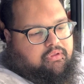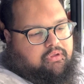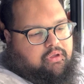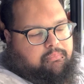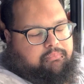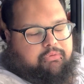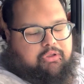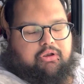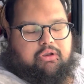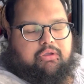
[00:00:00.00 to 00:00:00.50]

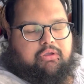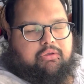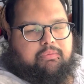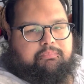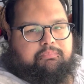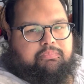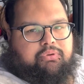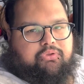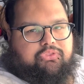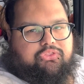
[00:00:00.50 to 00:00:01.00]
I'm going to
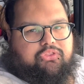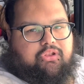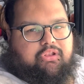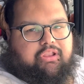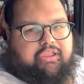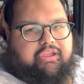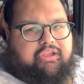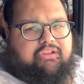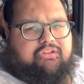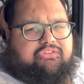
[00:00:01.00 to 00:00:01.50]
put the
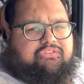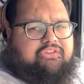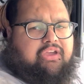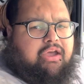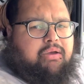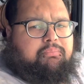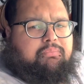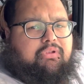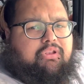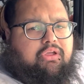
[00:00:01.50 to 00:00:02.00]
link
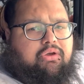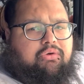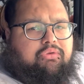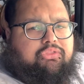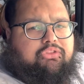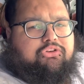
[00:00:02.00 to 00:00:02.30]
down below in